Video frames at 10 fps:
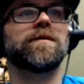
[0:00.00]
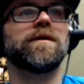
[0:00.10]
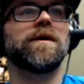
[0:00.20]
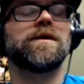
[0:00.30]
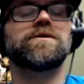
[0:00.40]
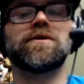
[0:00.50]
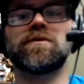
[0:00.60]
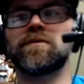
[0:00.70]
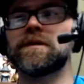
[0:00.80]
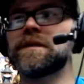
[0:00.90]
So
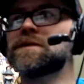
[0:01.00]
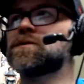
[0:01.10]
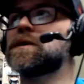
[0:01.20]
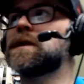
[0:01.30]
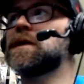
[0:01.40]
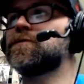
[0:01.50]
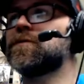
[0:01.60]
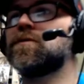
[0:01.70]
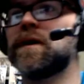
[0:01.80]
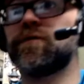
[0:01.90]
this one, if
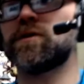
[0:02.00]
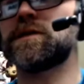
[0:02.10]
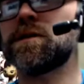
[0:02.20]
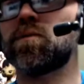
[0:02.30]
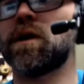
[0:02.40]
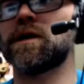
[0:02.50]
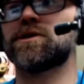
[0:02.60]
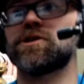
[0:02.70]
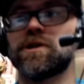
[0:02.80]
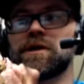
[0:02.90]
you did
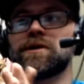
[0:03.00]
watch the